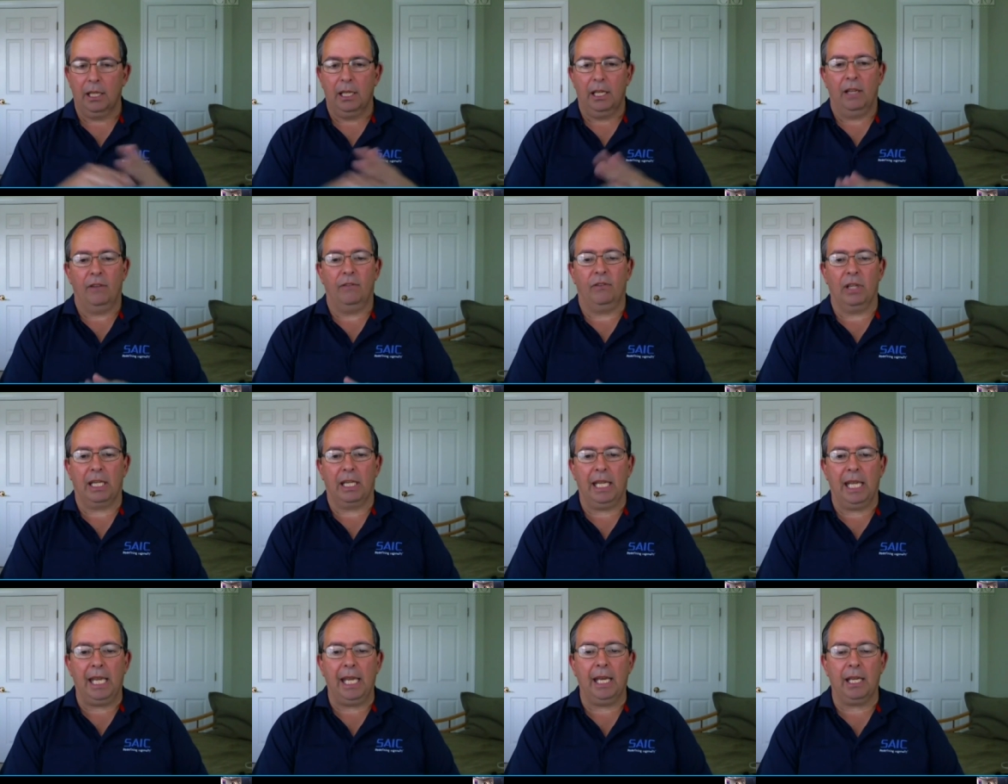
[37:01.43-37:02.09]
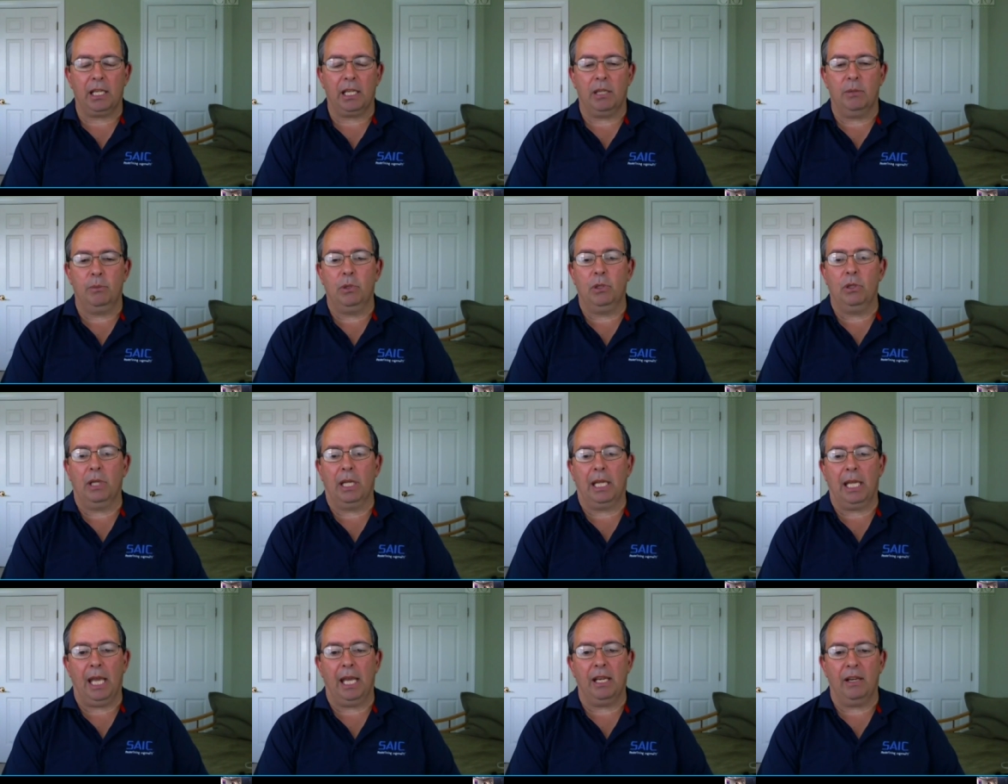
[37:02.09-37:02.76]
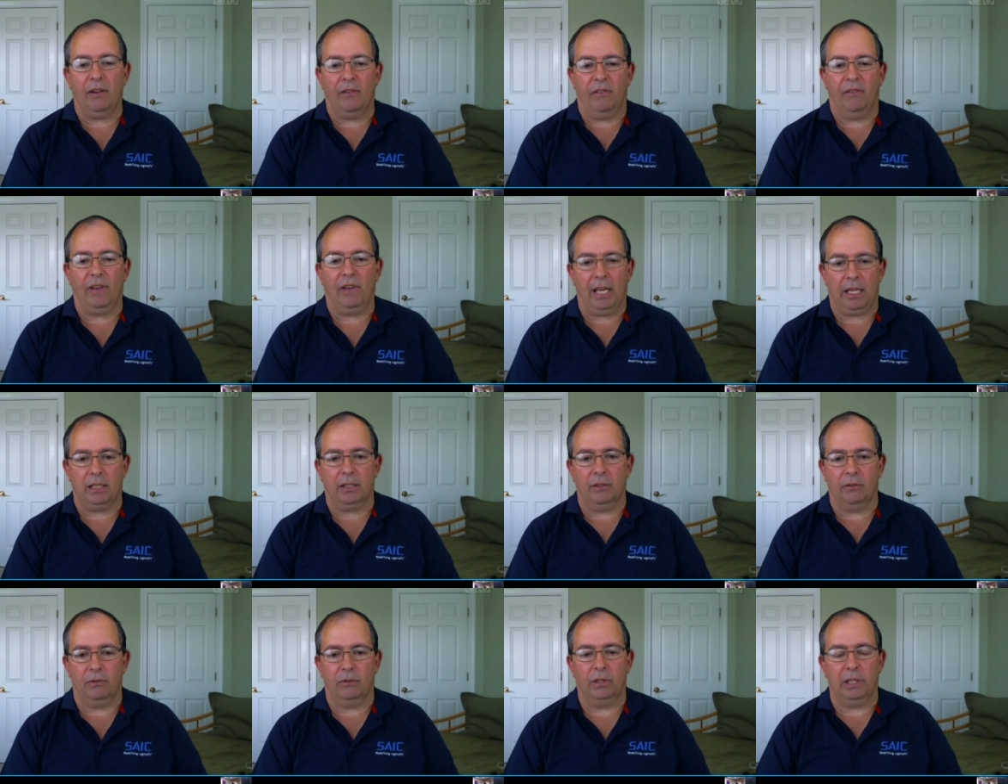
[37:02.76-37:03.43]
if you mm-hmm. can't communicate
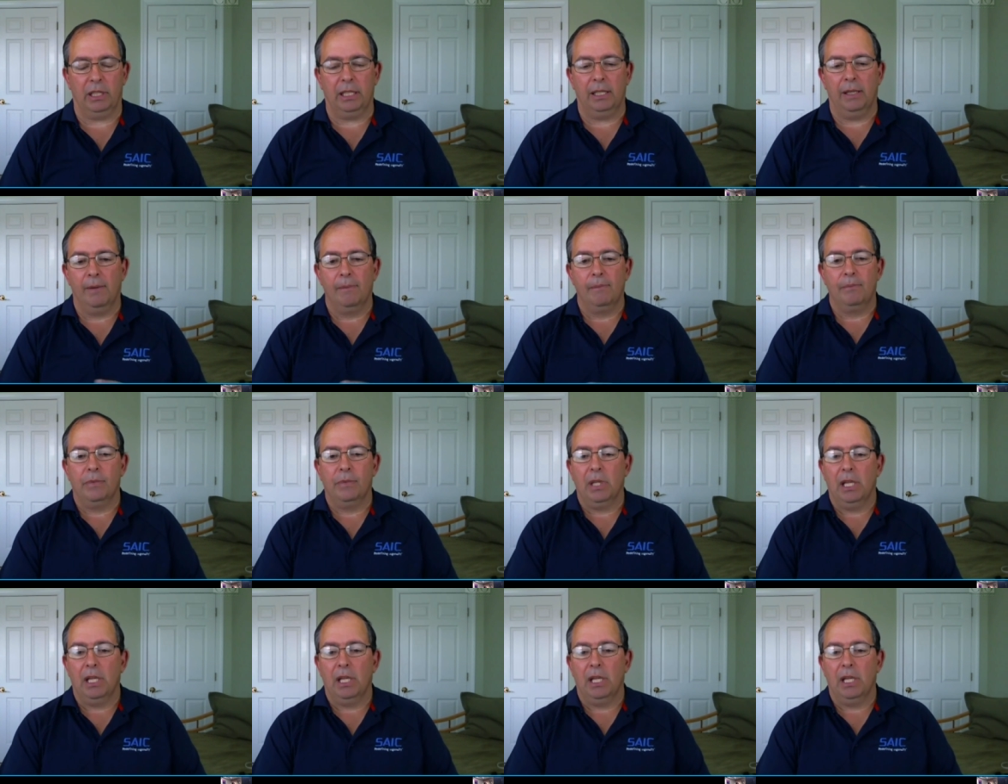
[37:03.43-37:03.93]
effectively